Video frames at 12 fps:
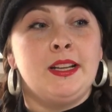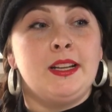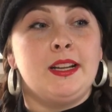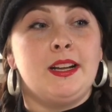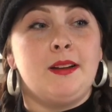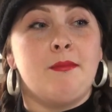
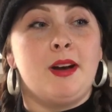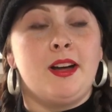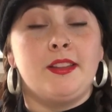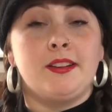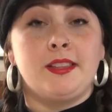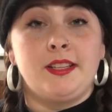
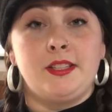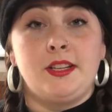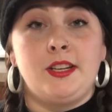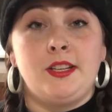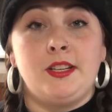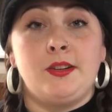other things you
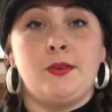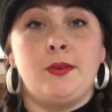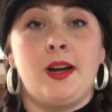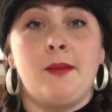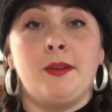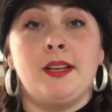can do,
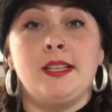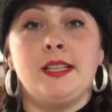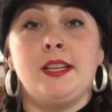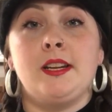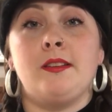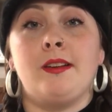I'm gonna
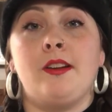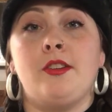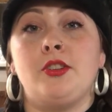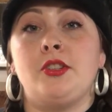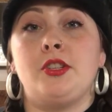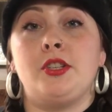take you around and
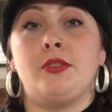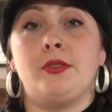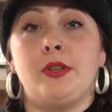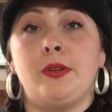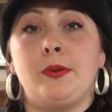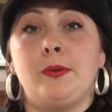just show
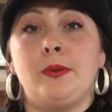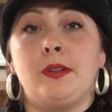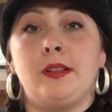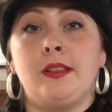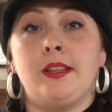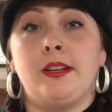you a
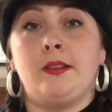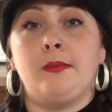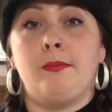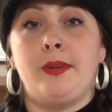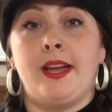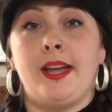little
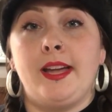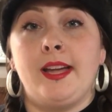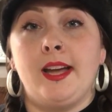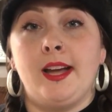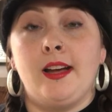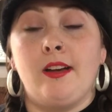bit
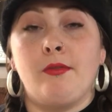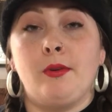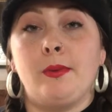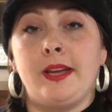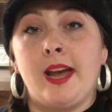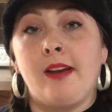of what
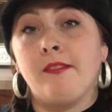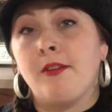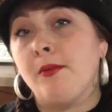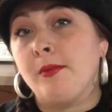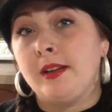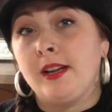we have
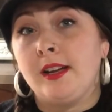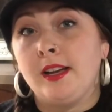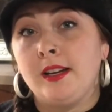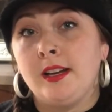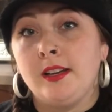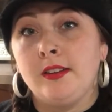going
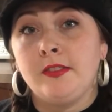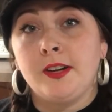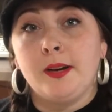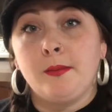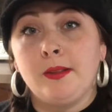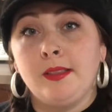on for
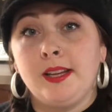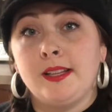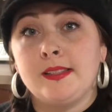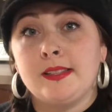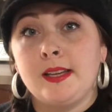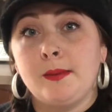edible
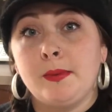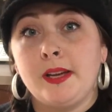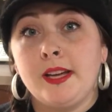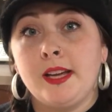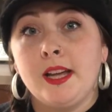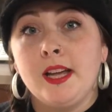
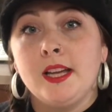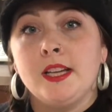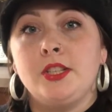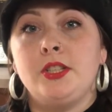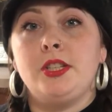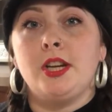landscaping,
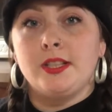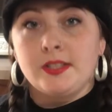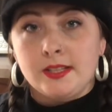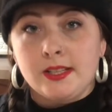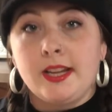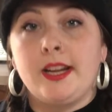
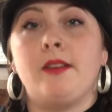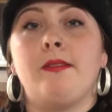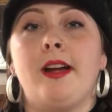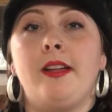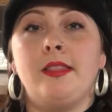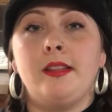just like
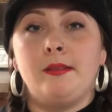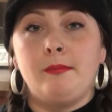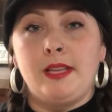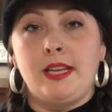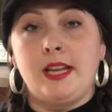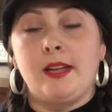around the
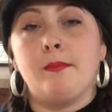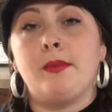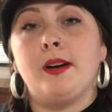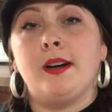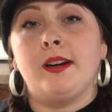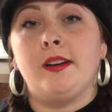immediate
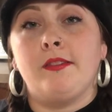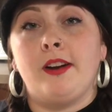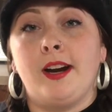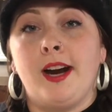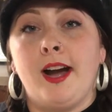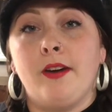part of
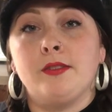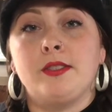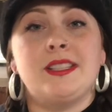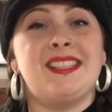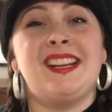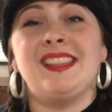our house.
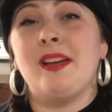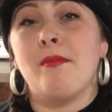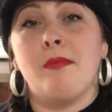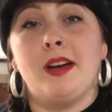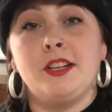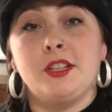It's not that
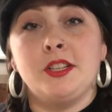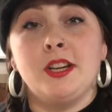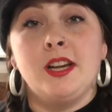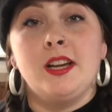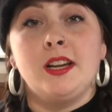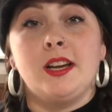much.
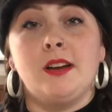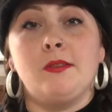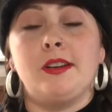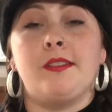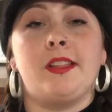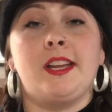We're
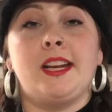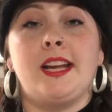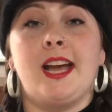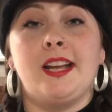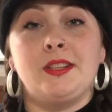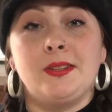definitely gonna
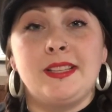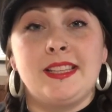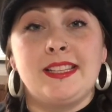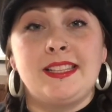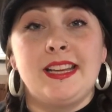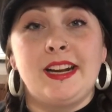add to it
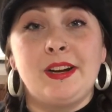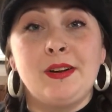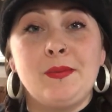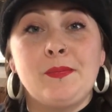this year.